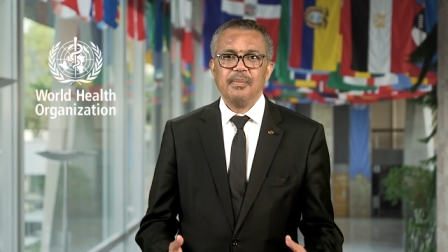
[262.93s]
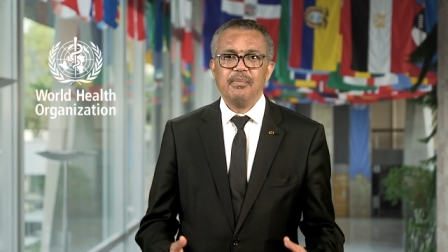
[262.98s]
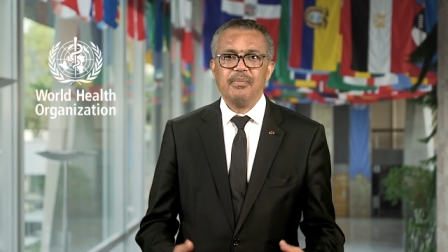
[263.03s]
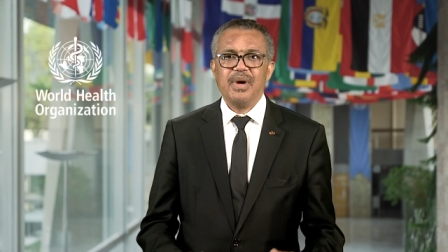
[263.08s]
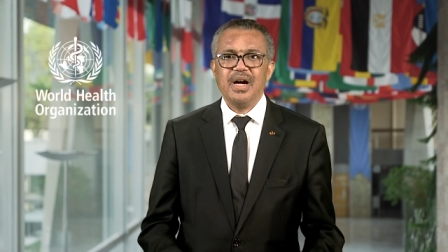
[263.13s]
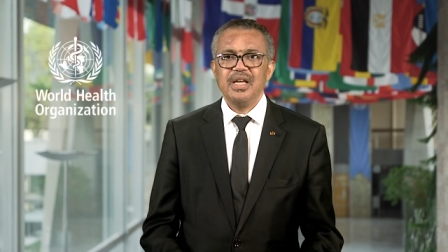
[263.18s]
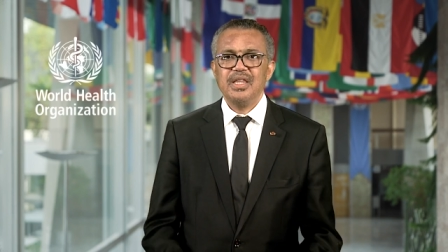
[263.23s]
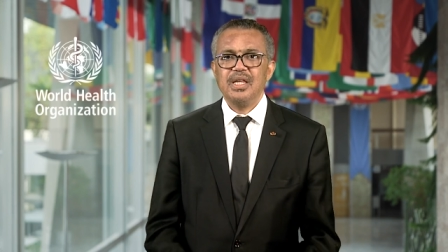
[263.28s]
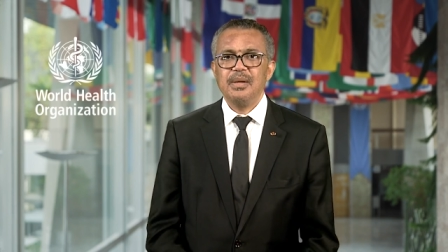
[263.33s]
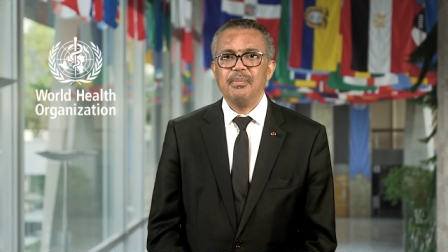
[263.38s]

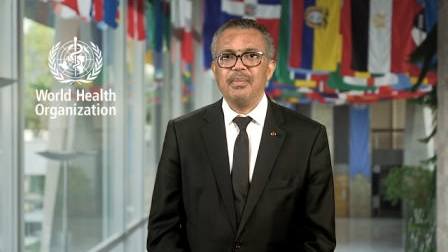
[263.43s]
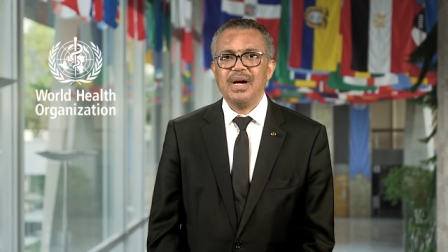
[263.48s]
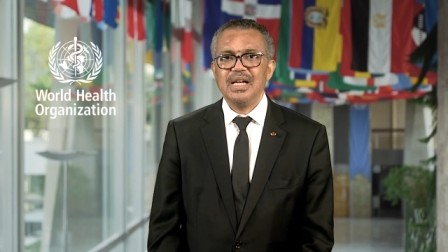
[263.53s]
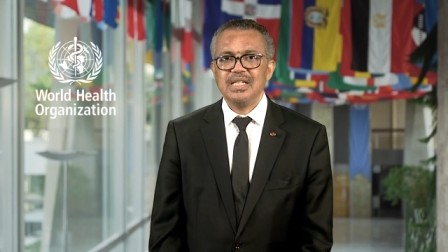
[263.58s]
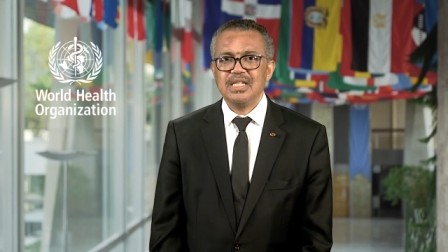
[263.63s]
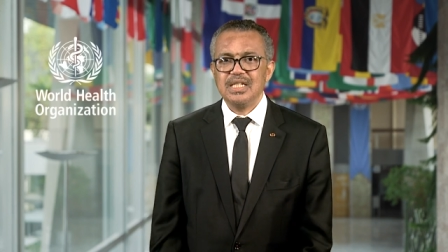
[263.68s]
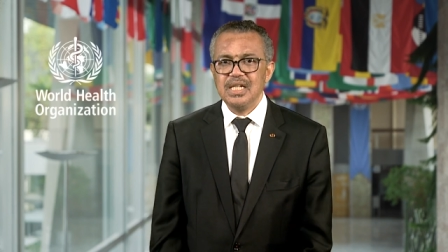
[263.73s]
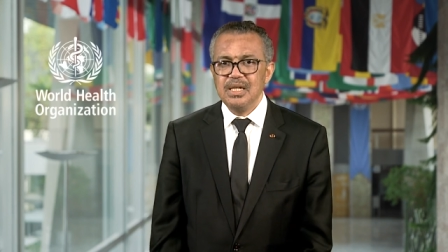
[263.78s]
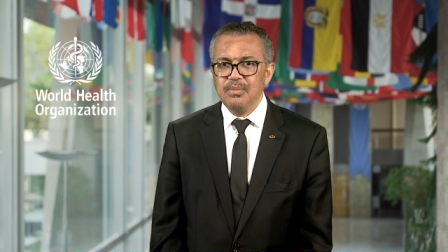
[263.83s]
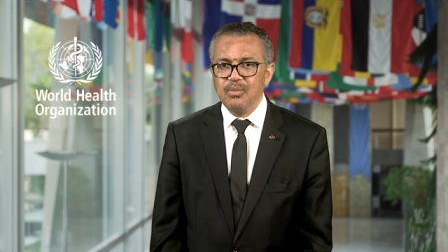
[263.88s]
by the
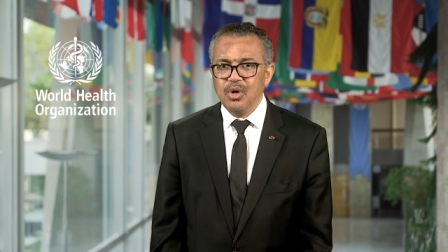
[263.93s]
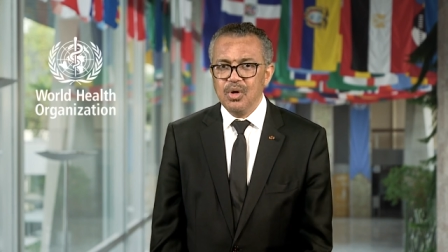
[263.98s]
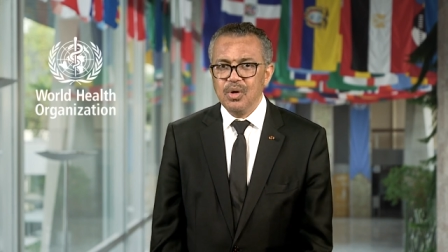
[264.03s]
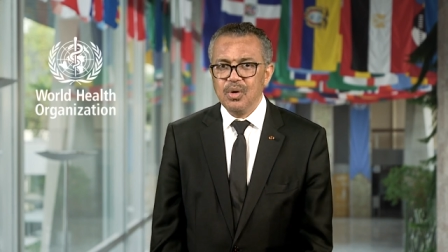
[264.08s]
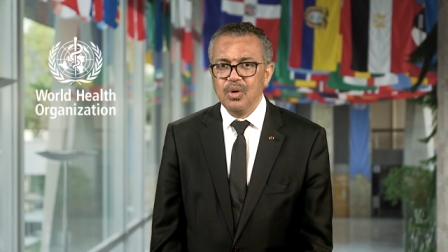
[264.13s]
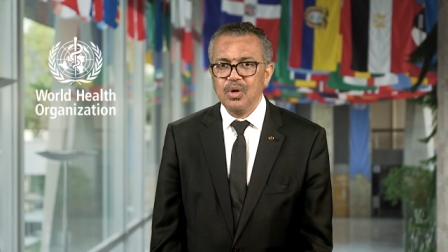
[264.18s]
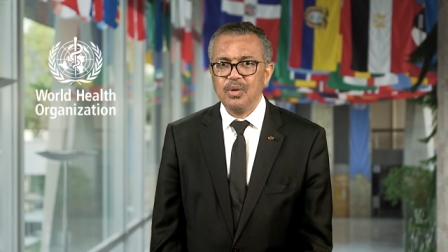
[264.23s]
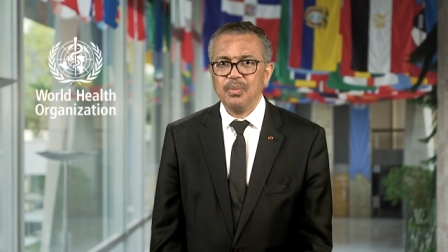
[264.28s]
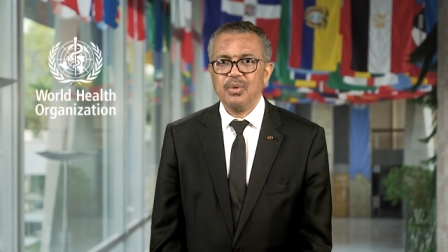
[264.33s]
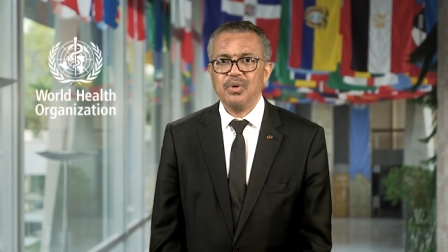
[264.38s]
Massimo
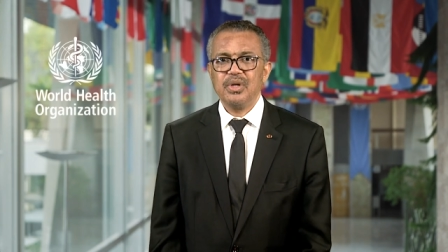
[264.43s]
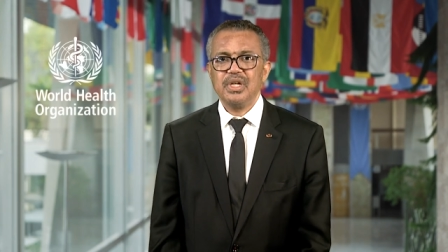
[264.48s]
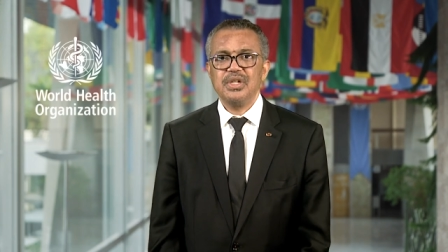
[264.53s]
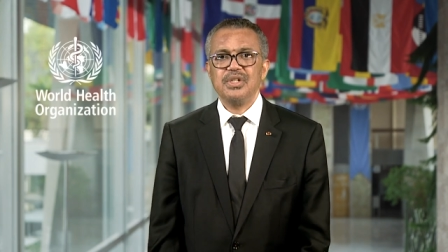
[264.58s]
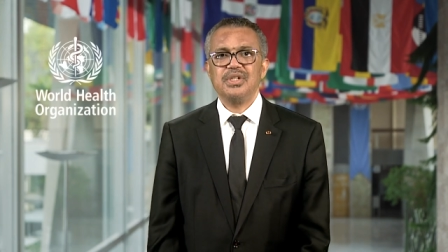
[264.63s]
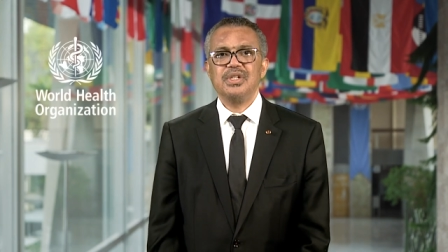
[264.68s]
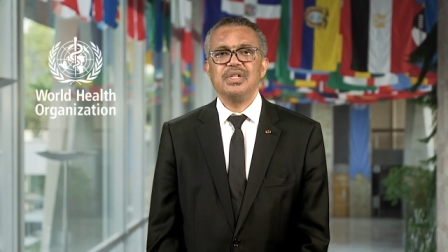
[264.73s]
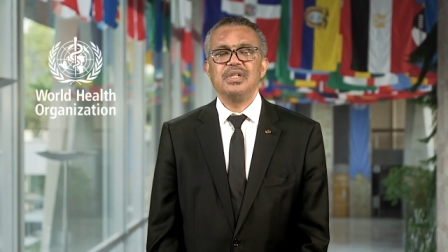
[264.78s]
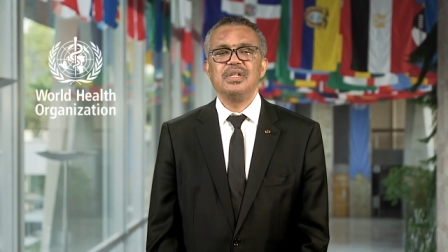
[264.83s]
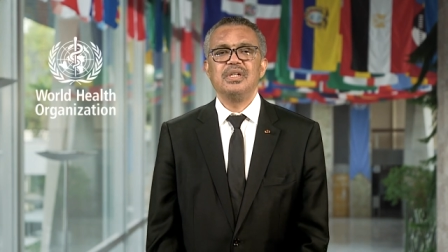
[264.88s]

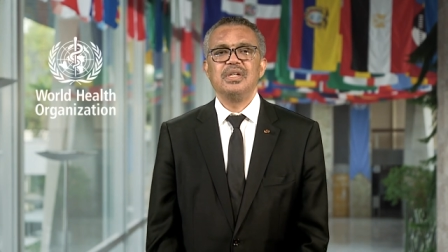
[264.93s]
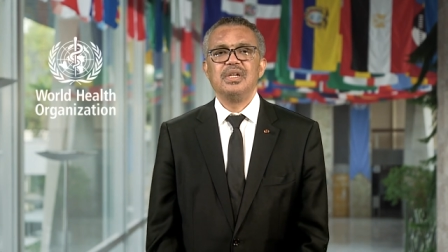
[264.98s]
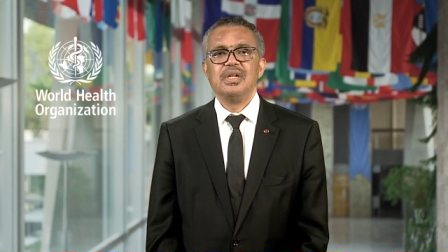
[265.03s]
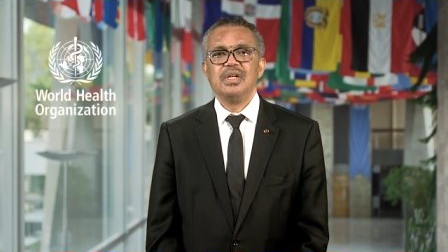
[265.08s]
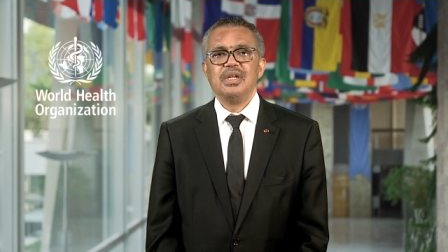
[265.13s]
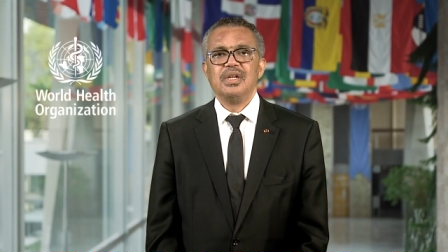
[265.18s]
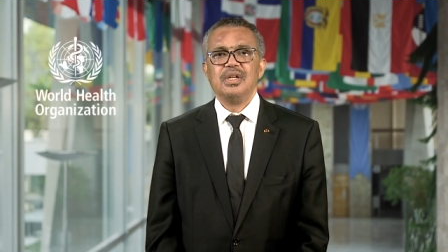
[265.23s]
Corporation